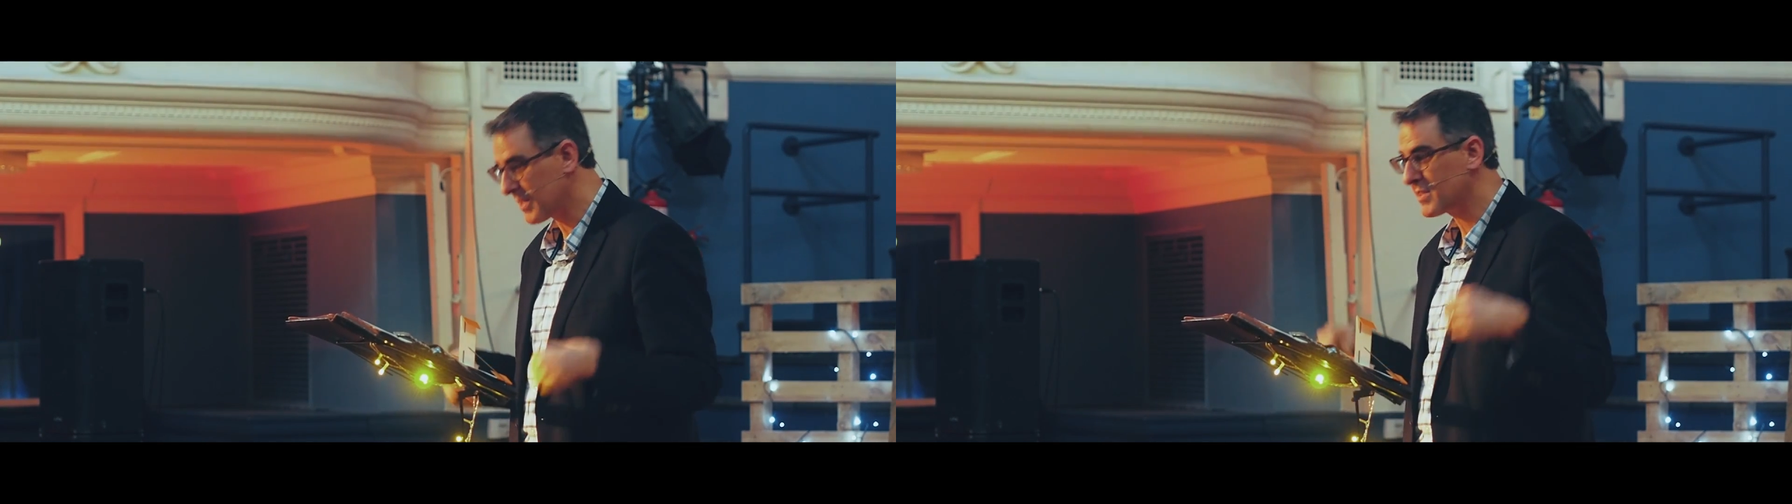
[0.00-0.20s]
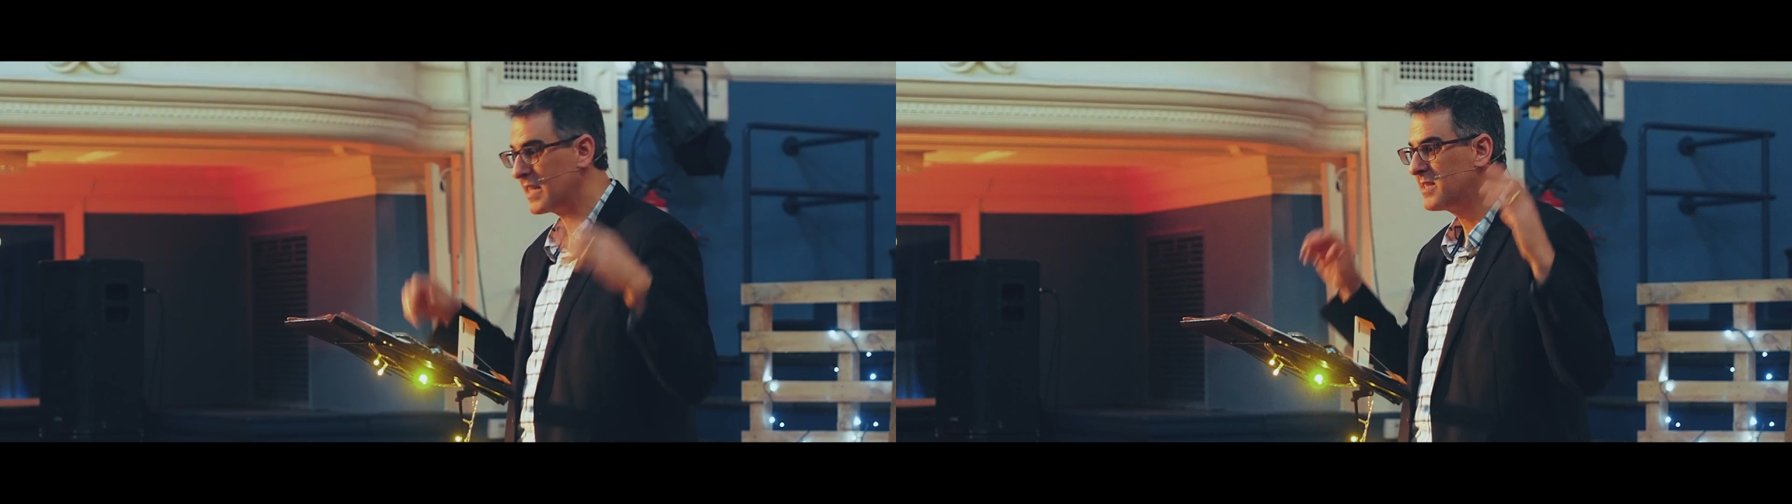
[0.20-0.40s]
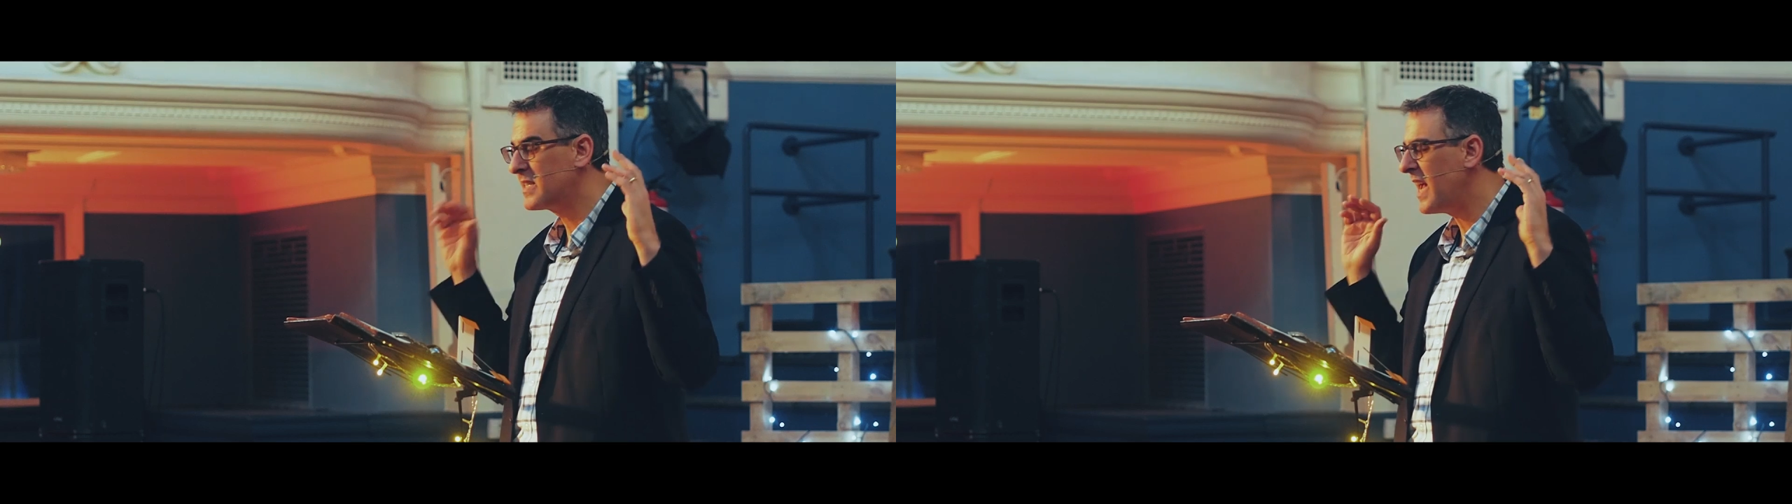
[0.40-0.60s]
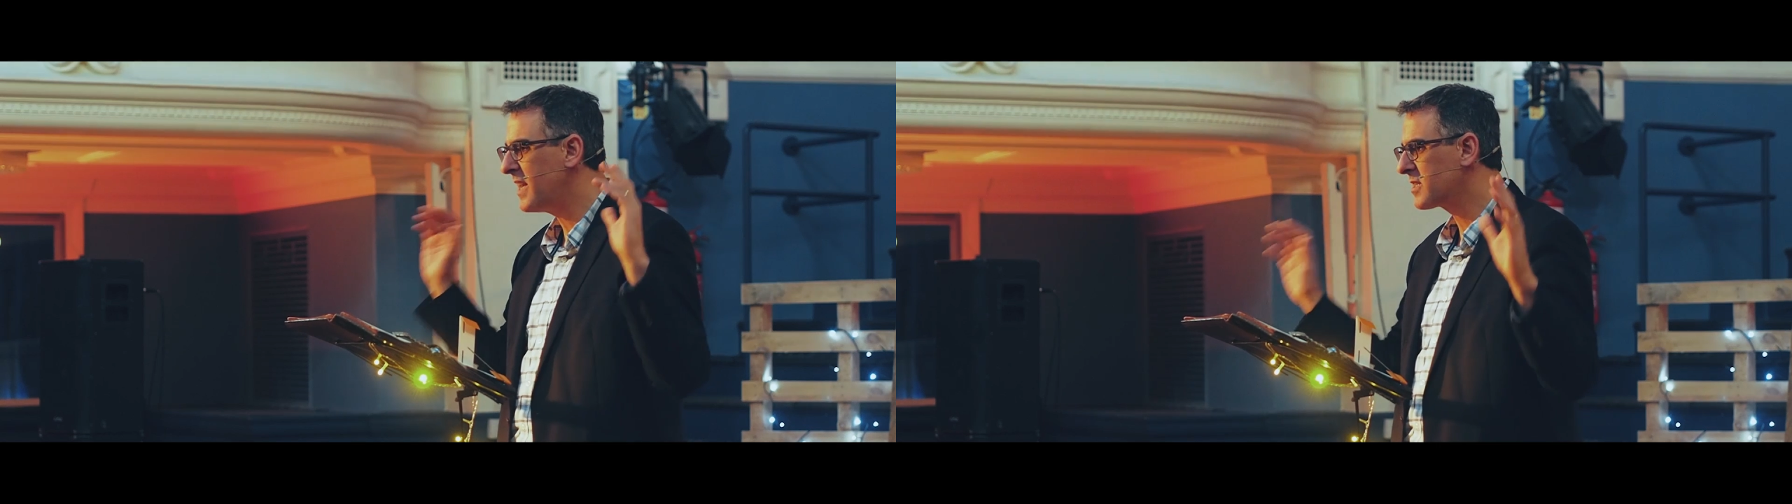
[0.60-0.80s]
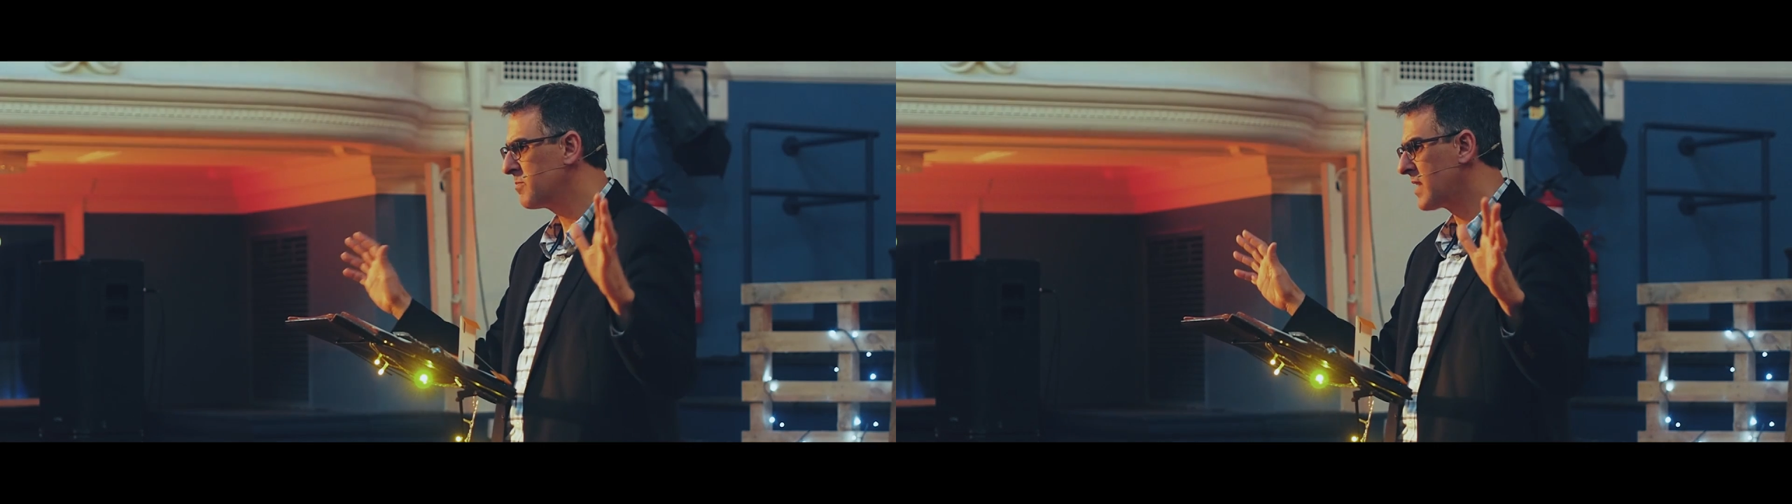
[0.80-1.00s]
I'd say take
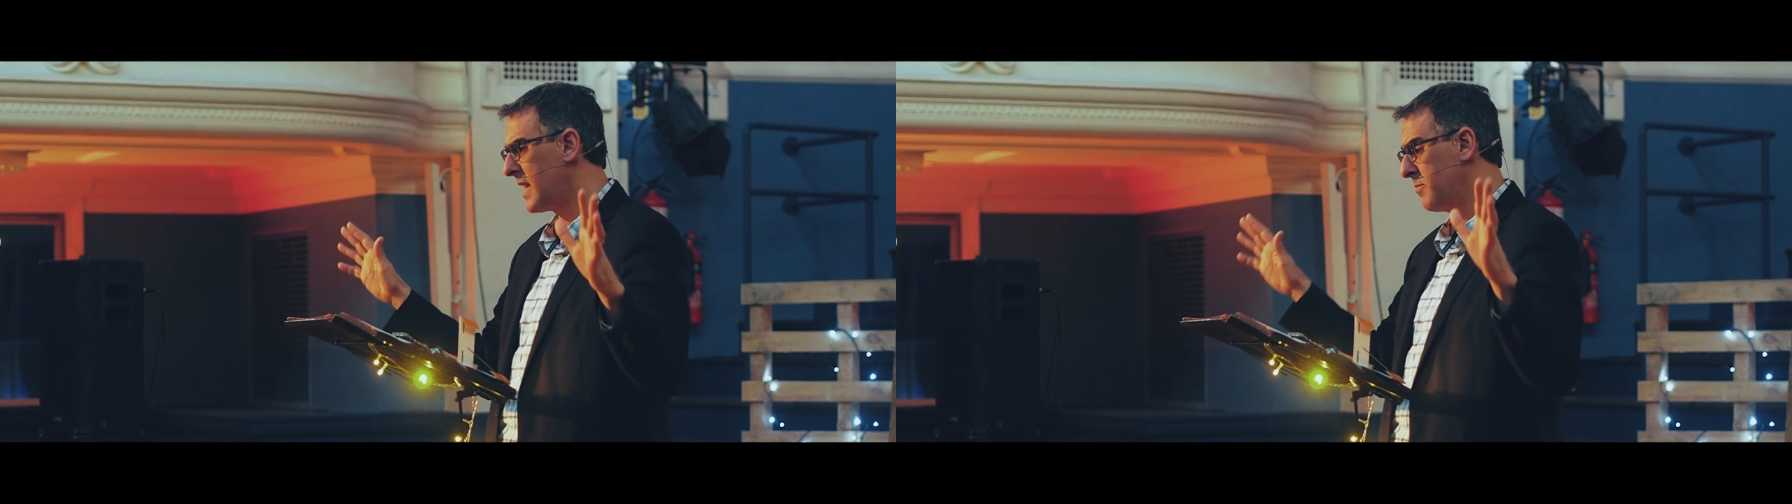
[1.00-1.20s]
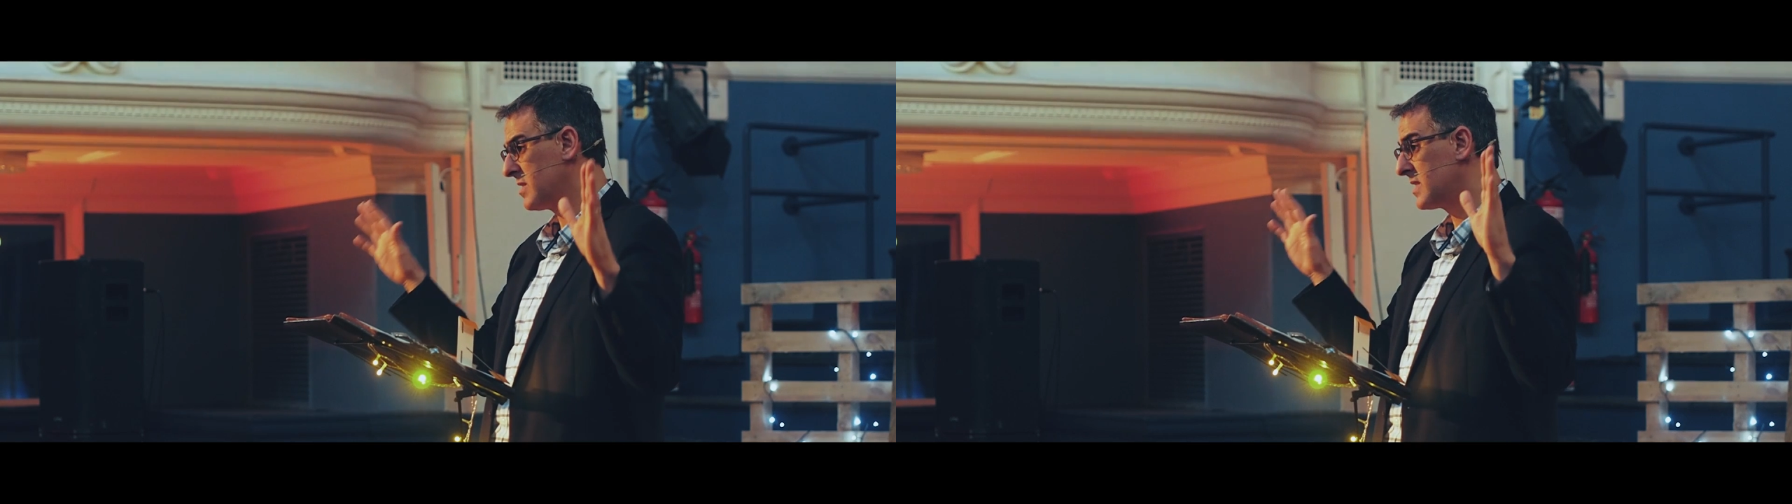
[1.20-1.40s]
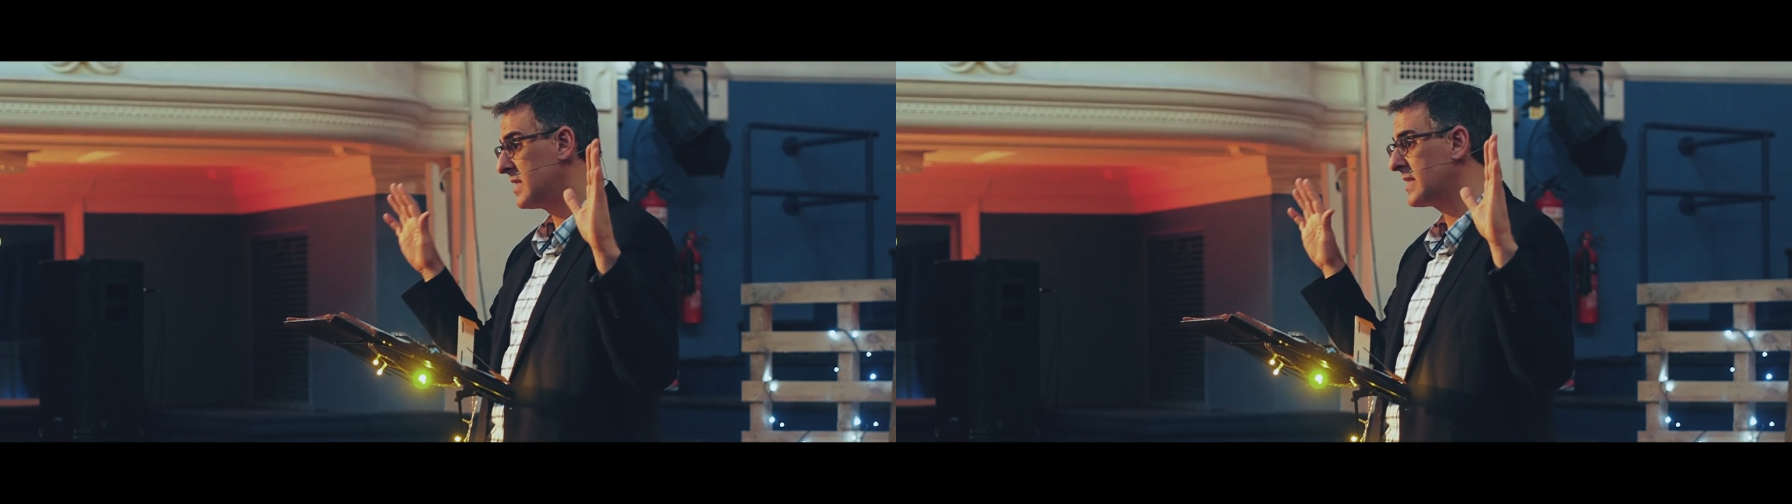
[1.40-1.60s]
some time to sit